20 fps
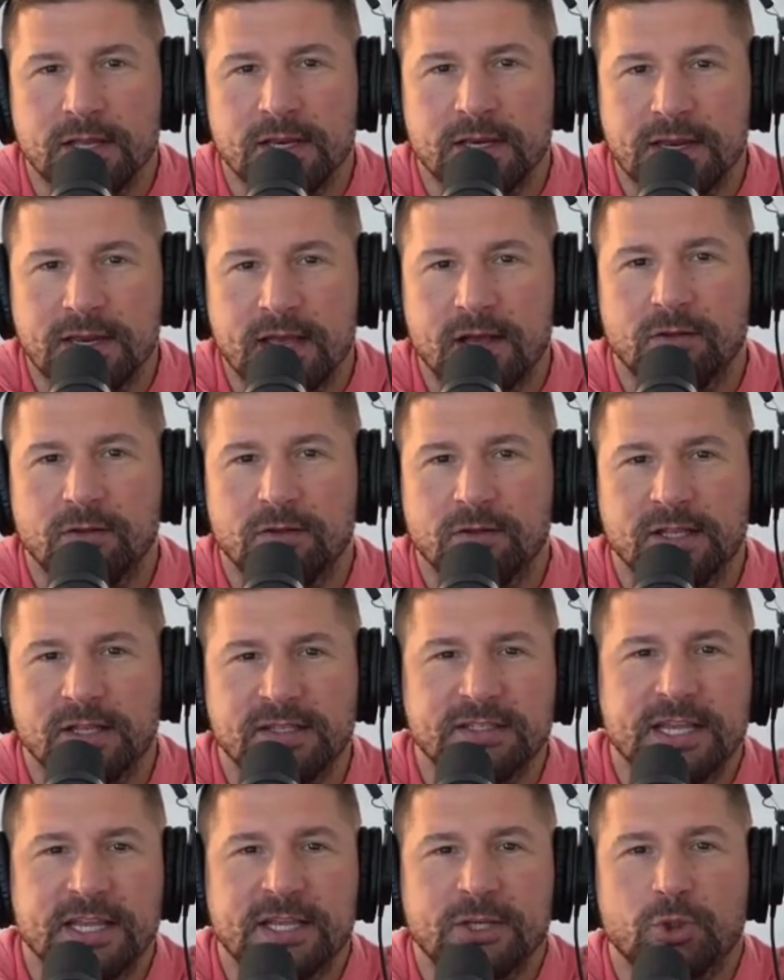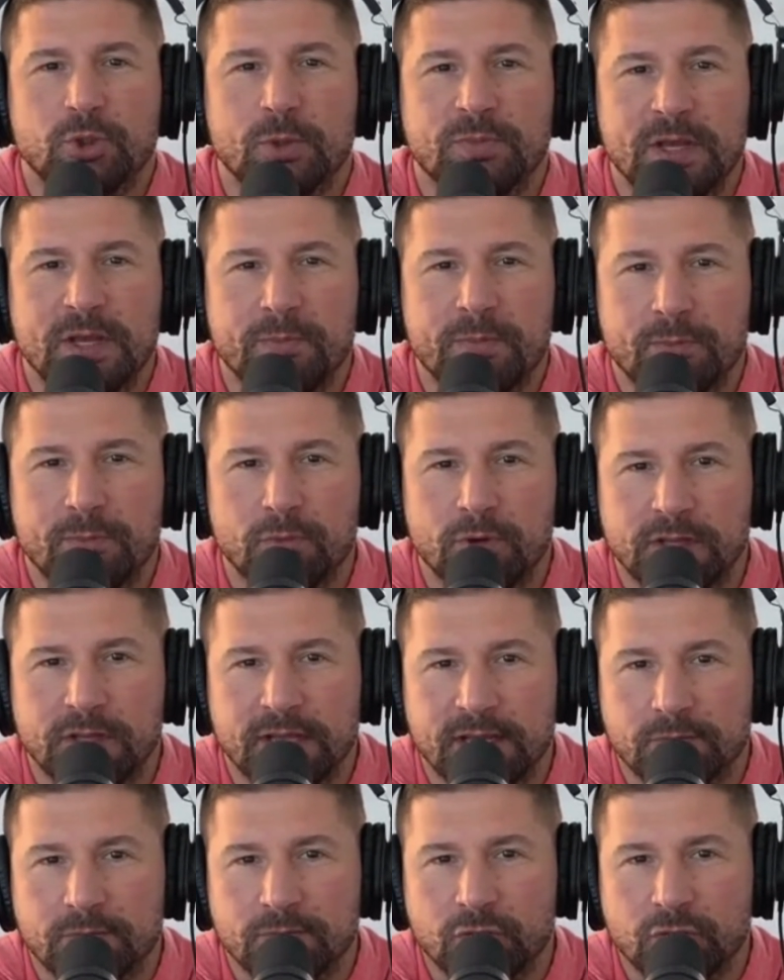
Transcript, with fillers: Now, let's take a trip down memory lane.